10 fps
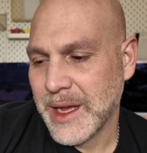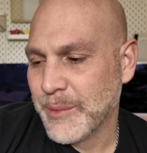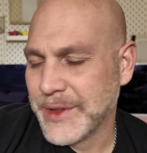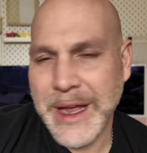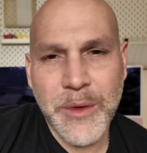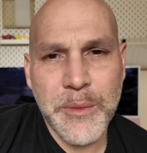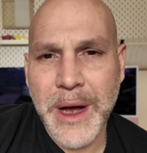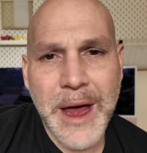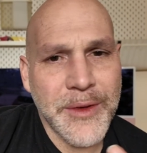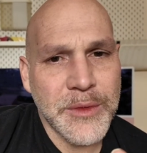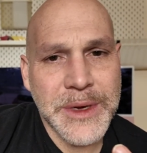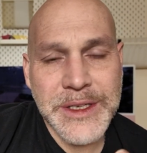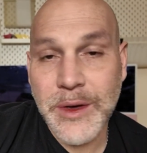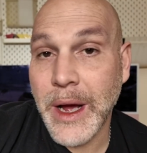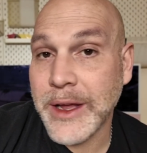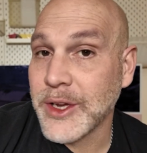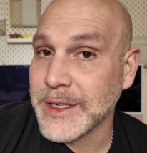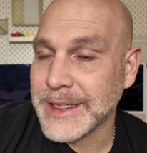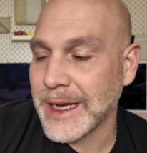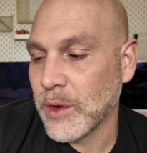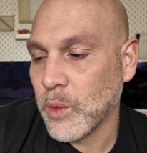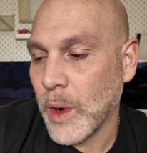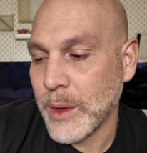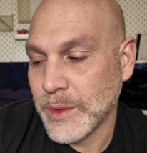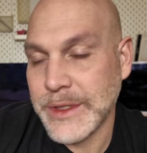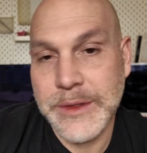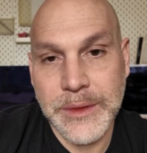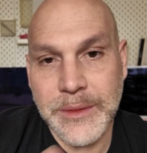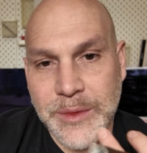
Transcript: But they were bothering me too. I couldn't tell what was